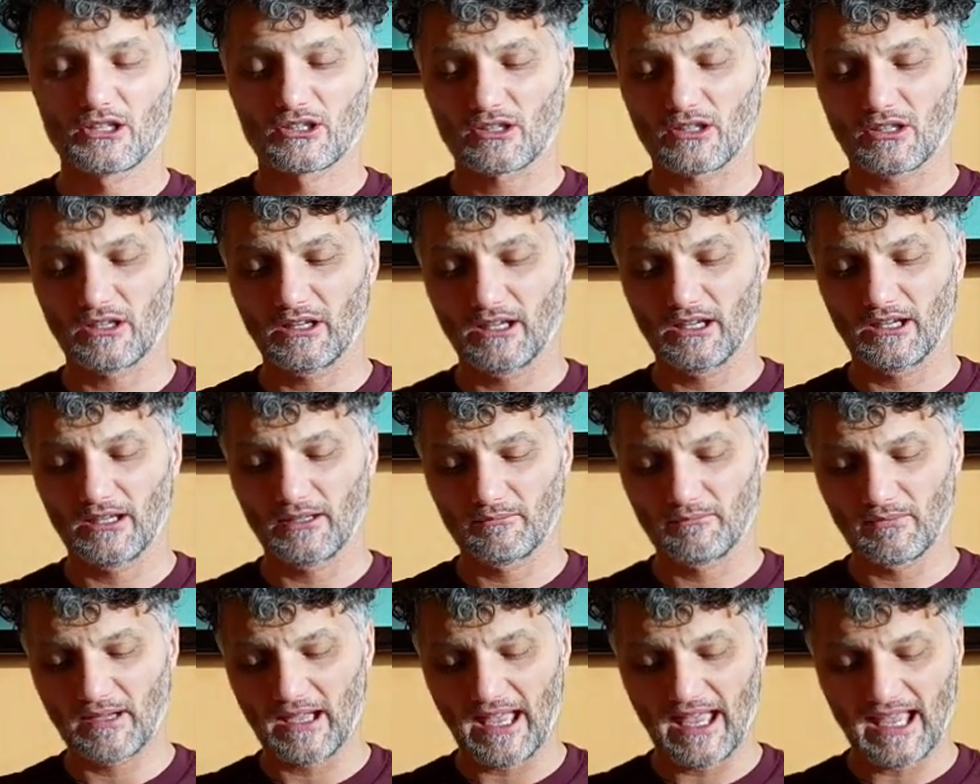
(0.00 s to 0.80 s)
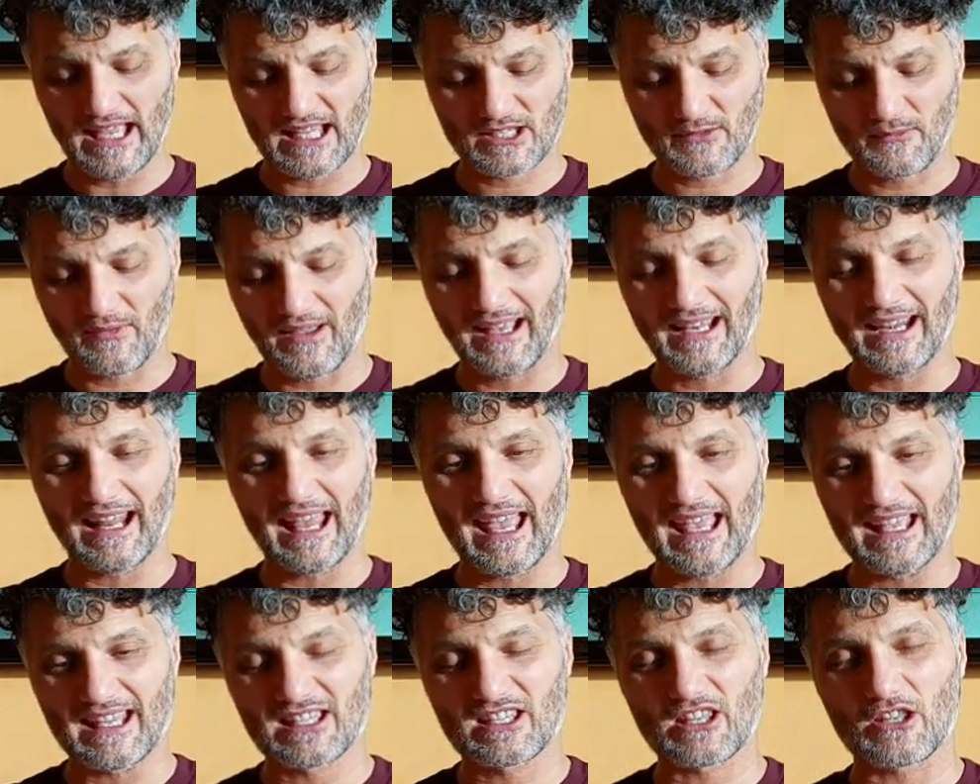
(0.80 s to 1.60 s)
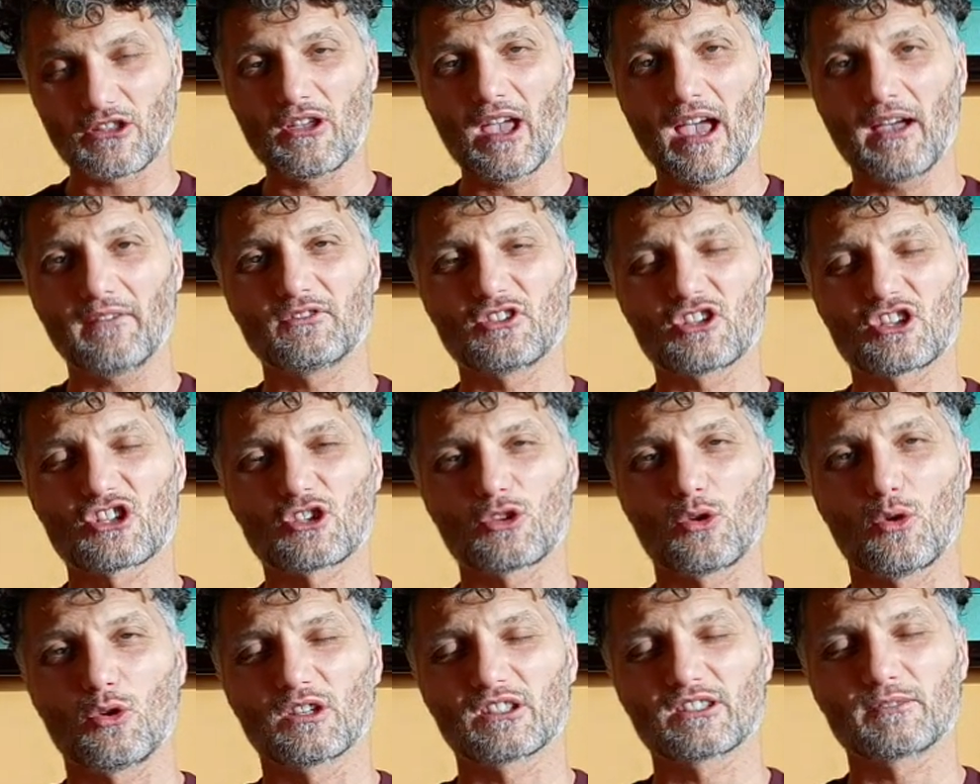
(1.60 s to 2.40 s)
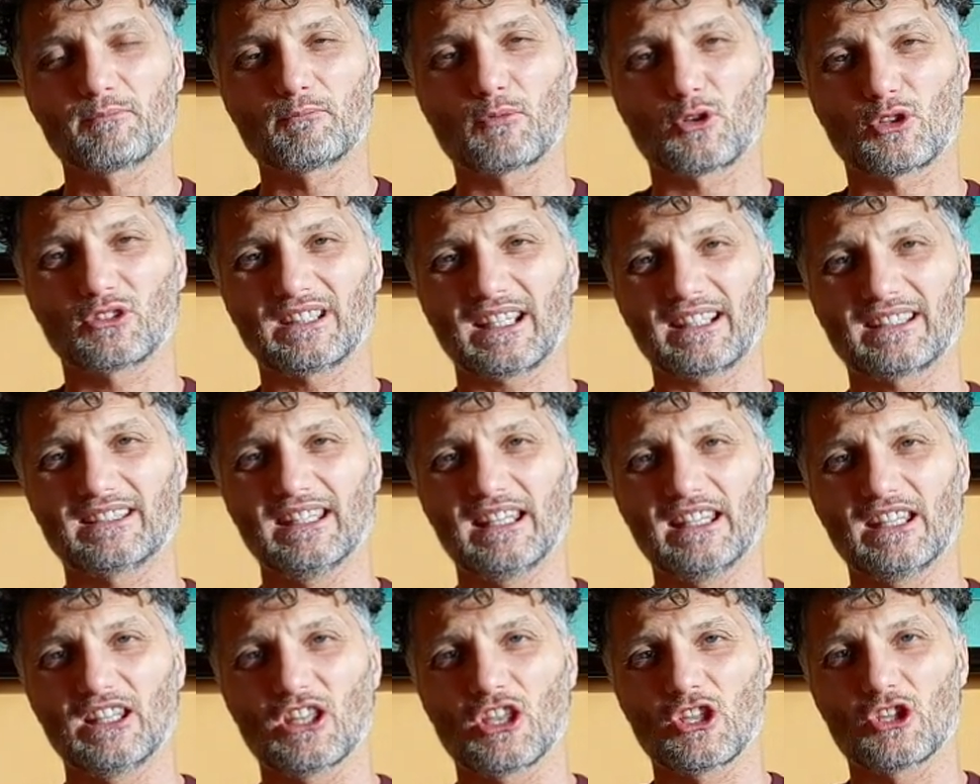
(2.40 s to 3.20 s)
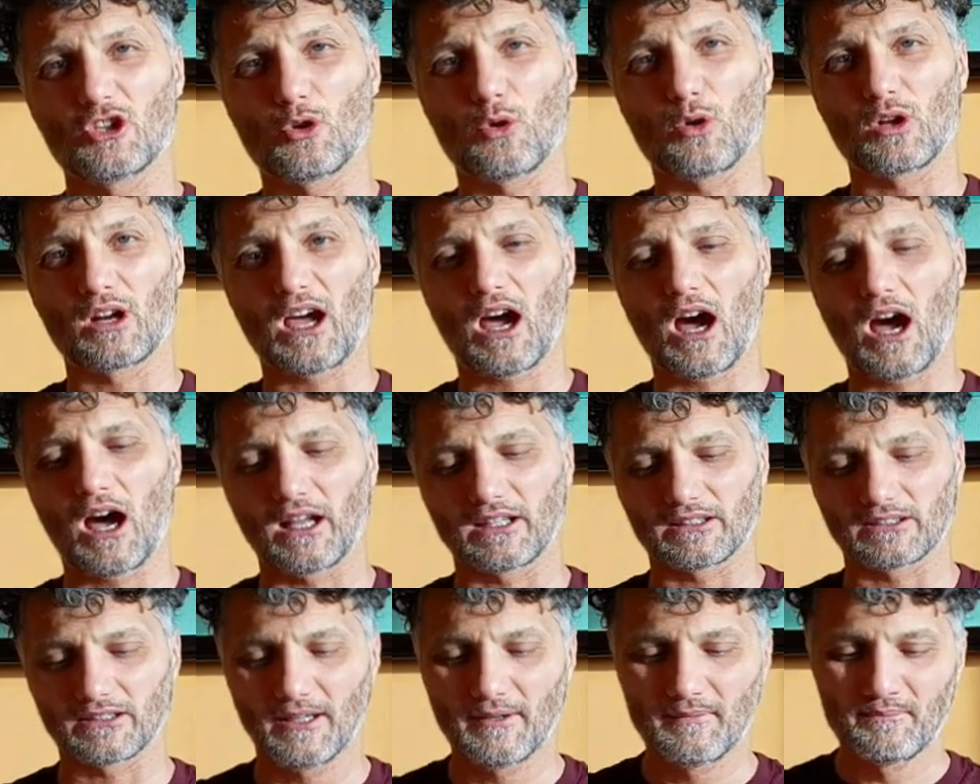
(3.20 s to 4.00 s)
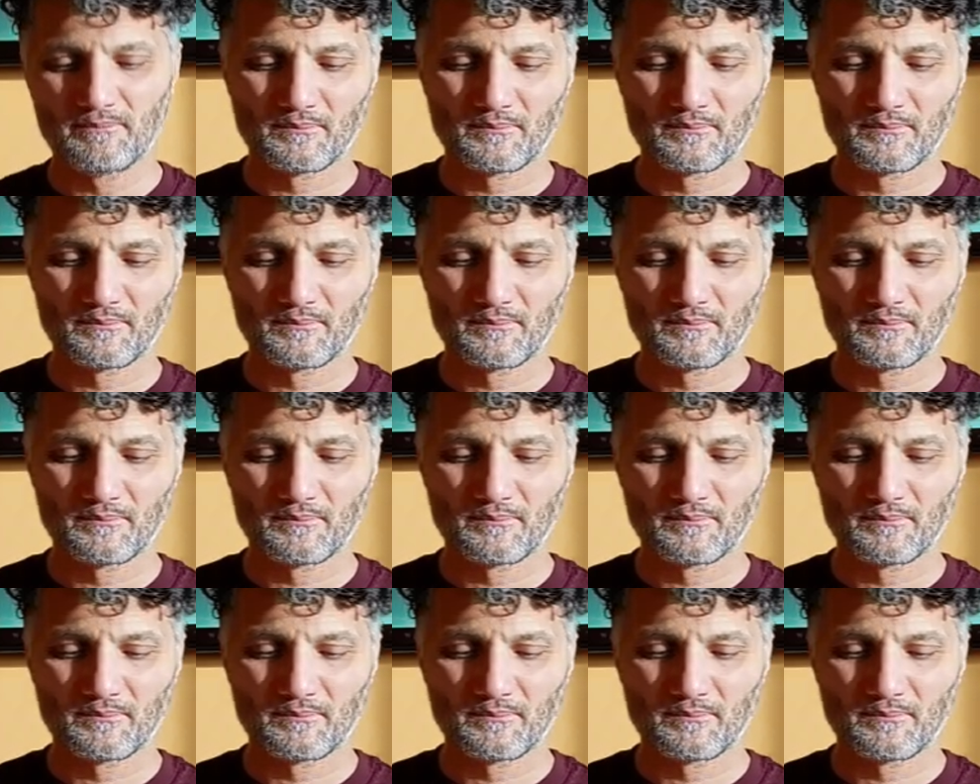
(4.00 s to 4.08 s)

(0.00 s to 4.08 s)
as well as you have the sword protecting your heart.